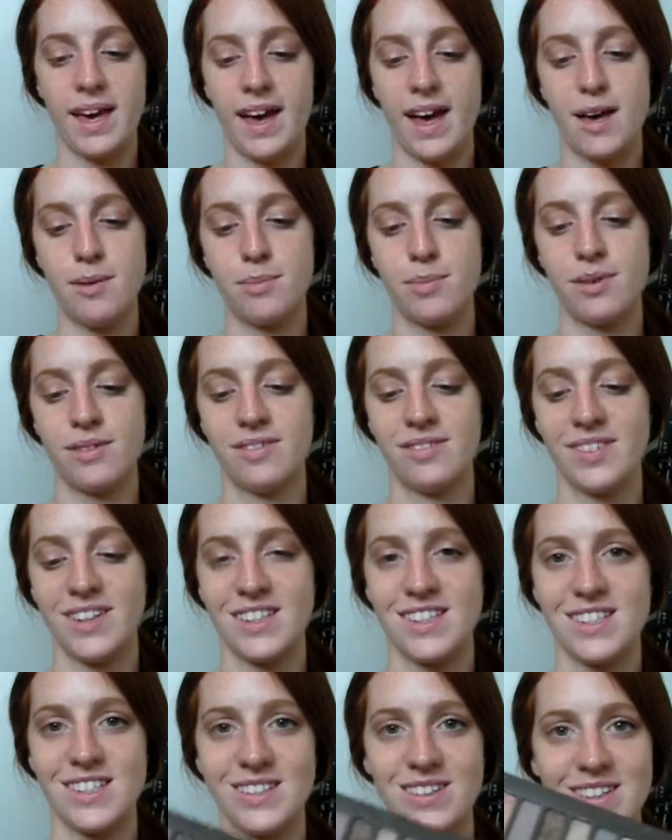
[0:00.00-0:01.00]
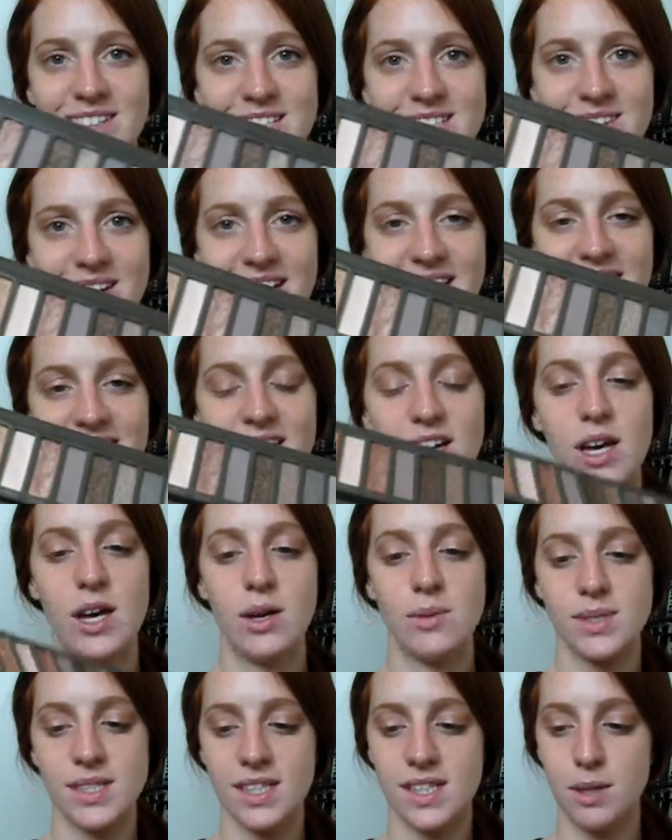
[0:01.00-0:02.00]
pick up, let me just do this way, I'm
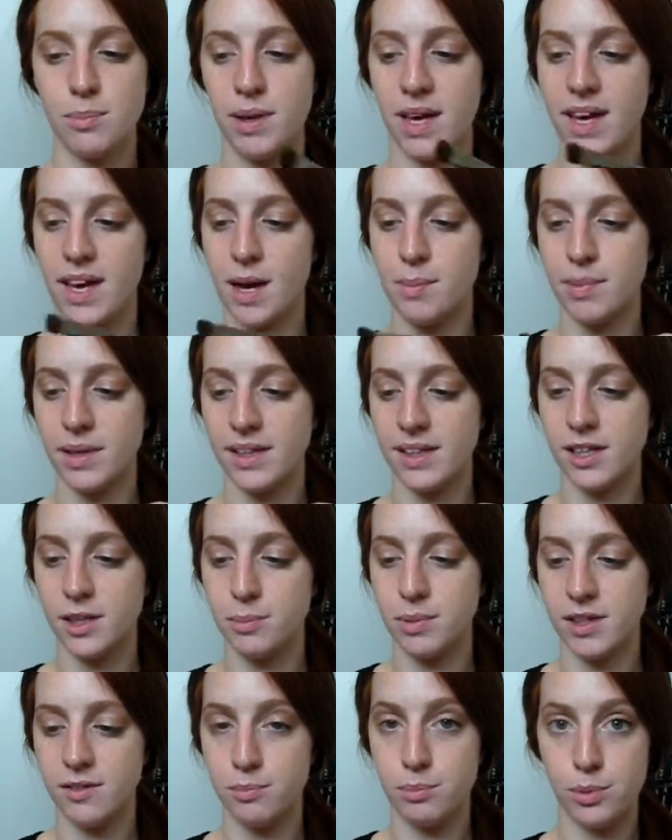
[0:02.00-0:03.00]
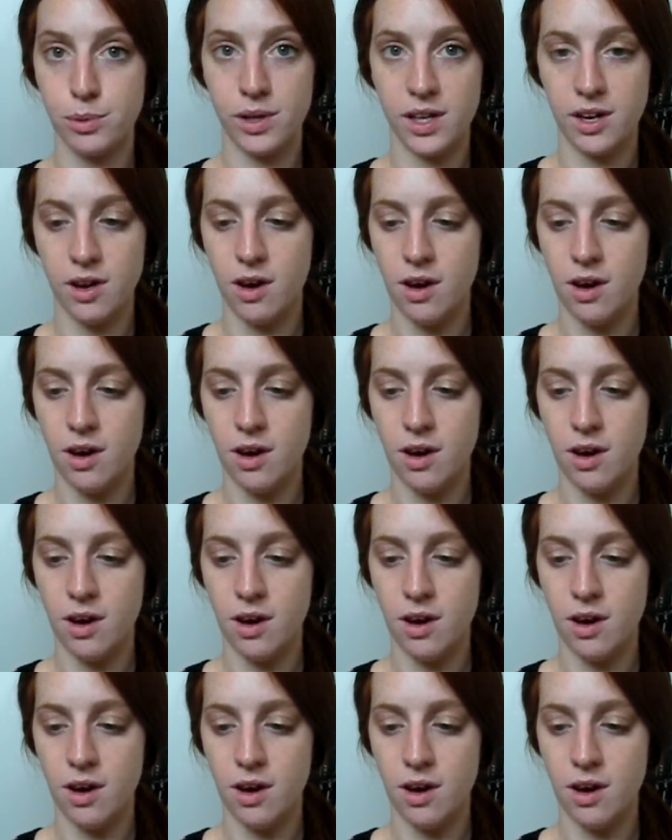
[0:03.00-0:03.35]
just going to pick up a little bit of booty